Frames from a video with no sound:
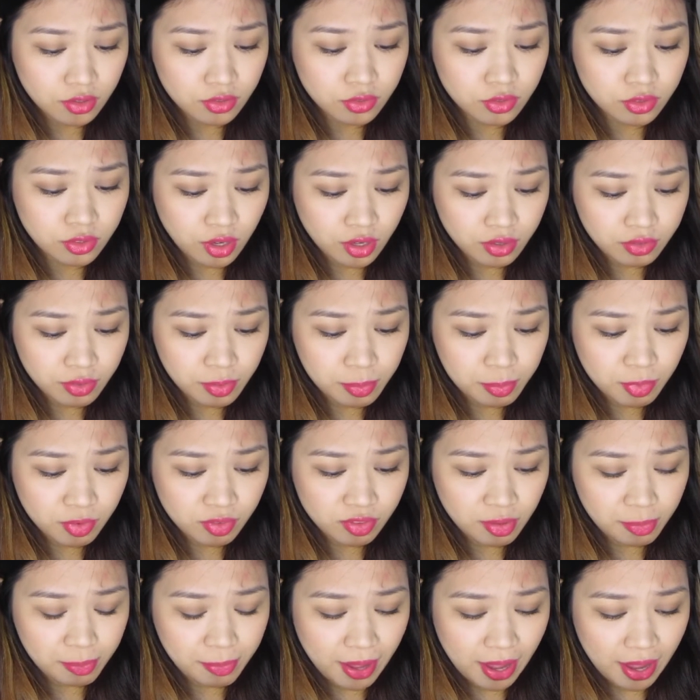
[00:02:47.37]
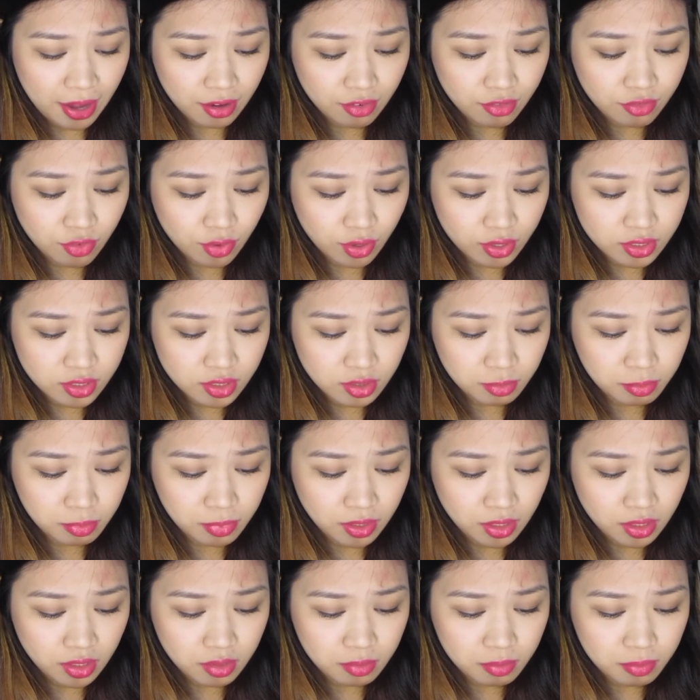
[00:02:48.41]
Do not remove the pack
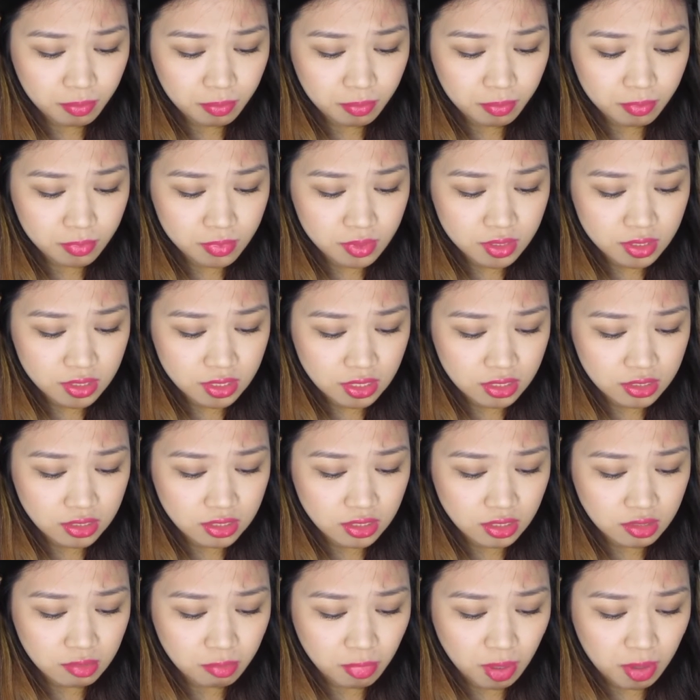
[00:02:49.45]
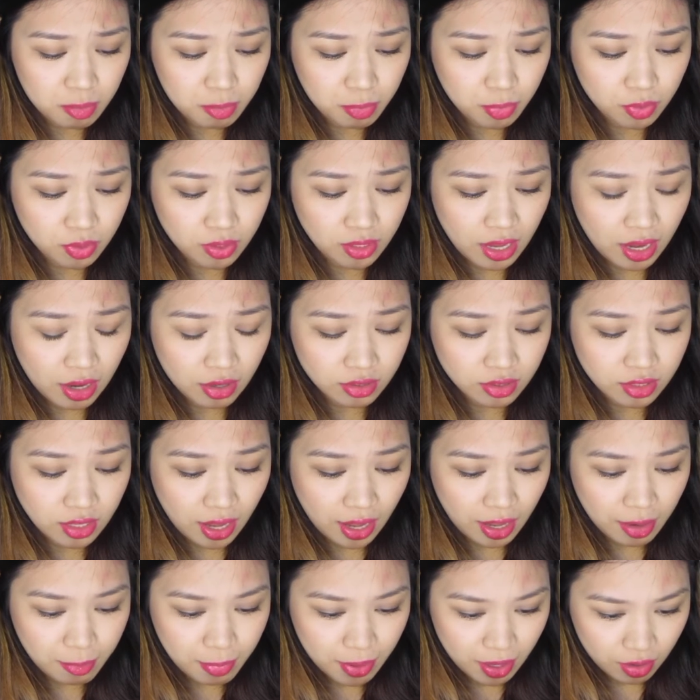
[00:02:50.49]
forcibly since it may pull out the
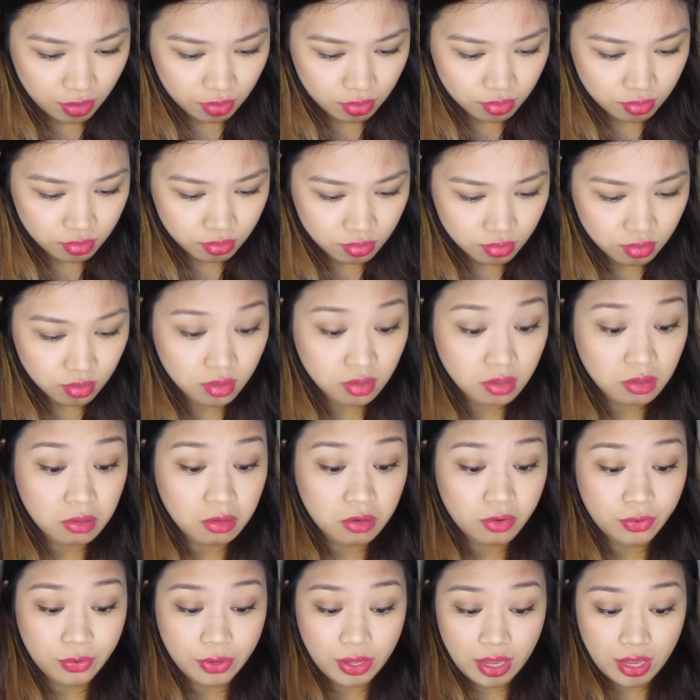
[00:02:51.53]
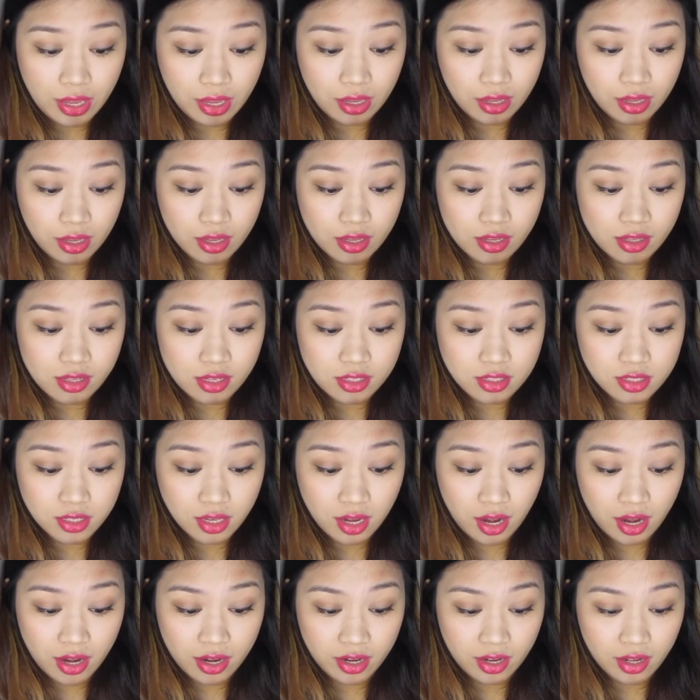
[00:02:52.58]
eyebrow. Okay, that's
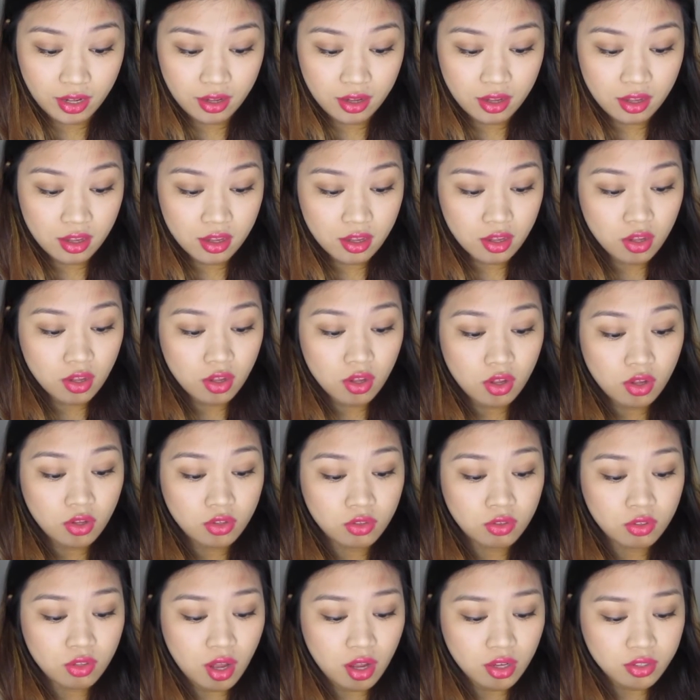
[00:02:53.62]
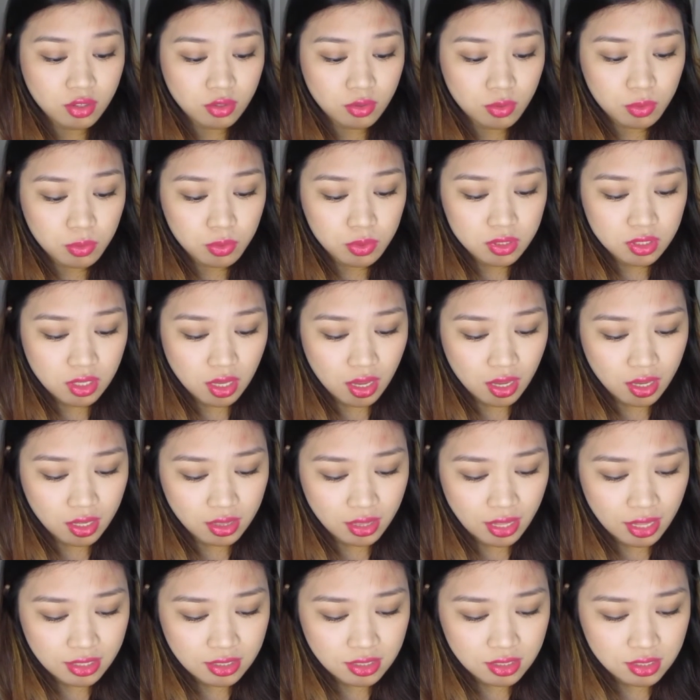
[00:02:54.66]
scary. Do not use a
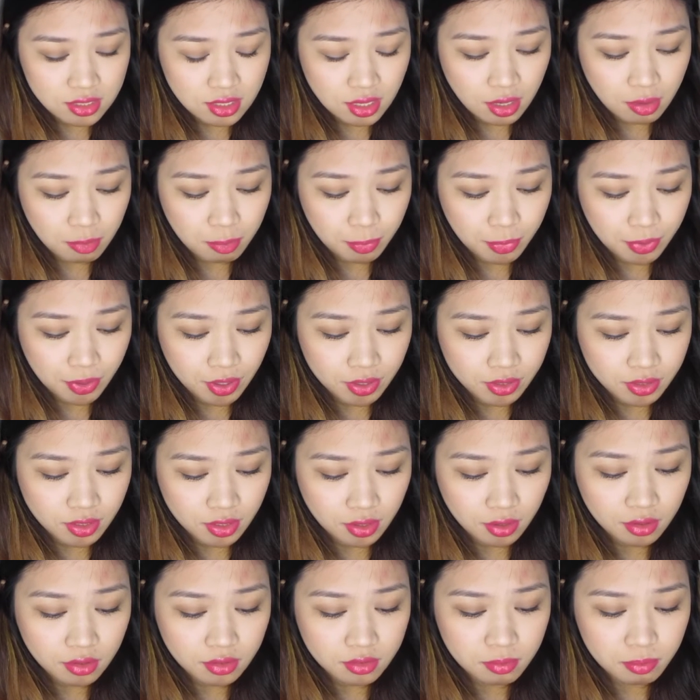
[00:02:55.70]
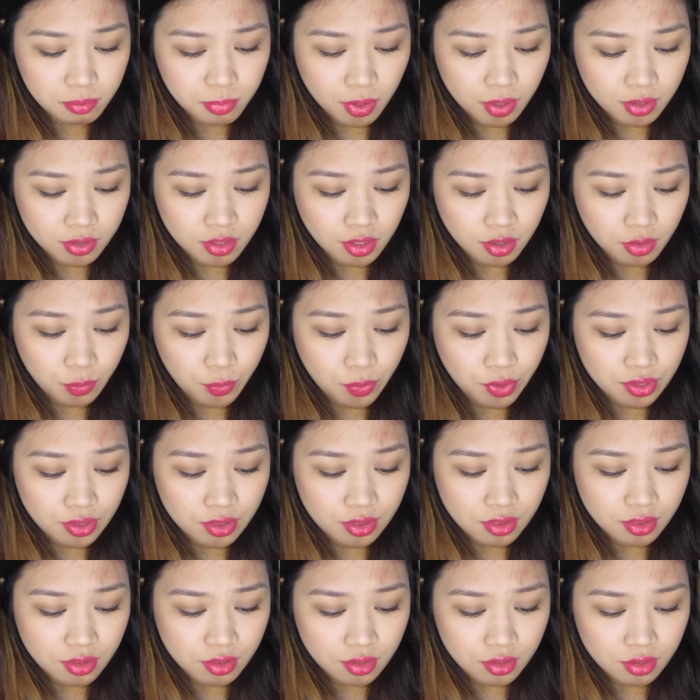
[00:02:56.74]
cleansing product
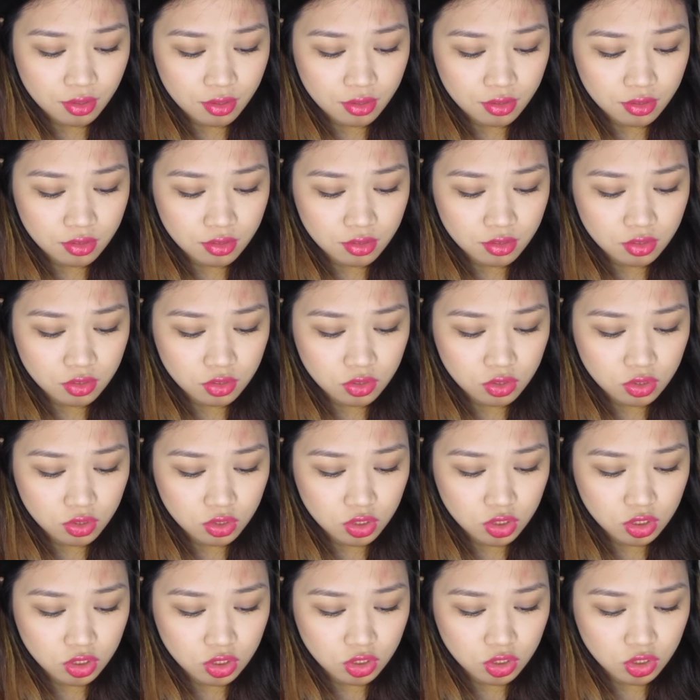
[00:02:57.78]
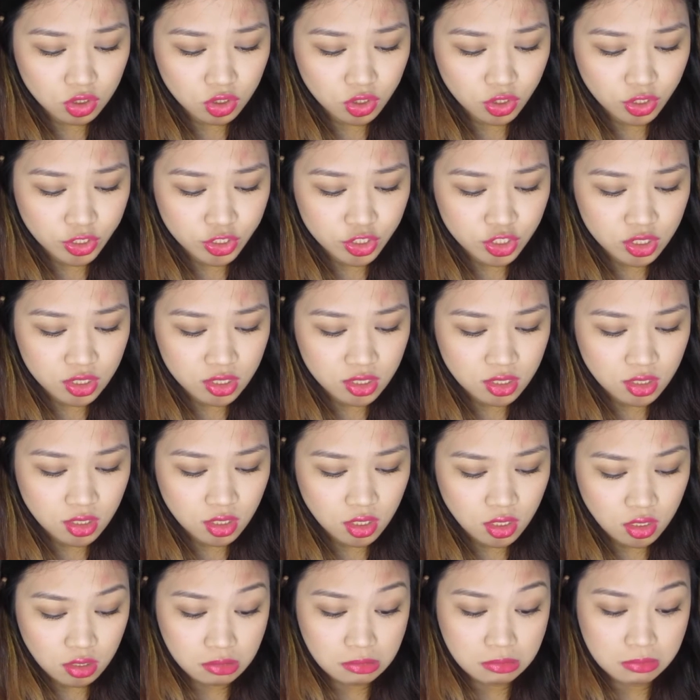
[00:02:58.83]
with
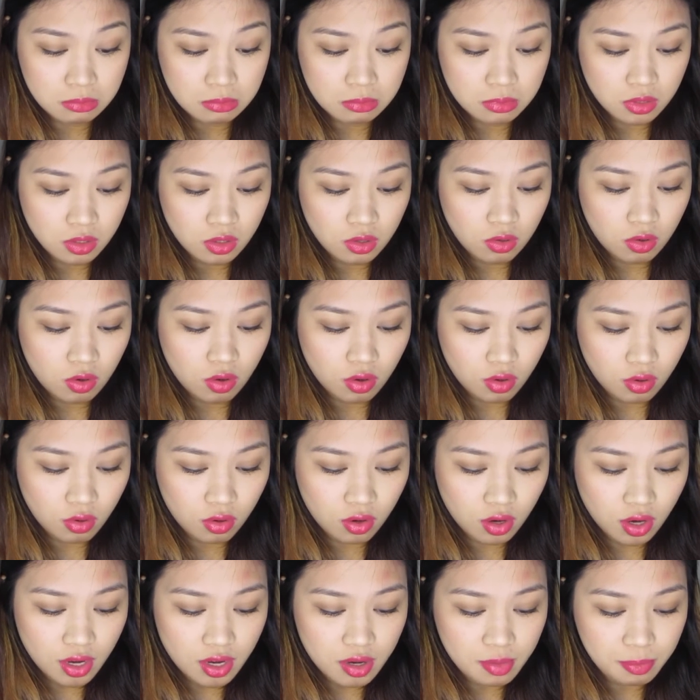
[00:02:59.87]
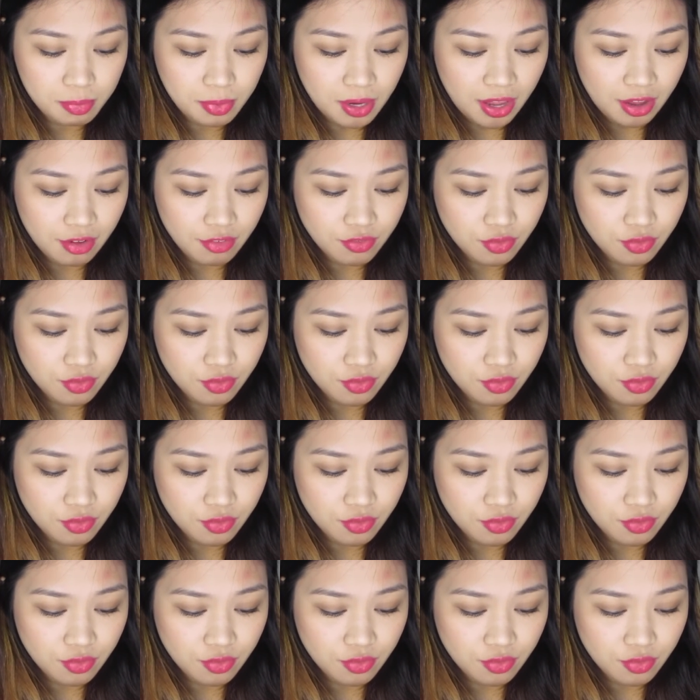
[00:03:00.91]
detergency or apply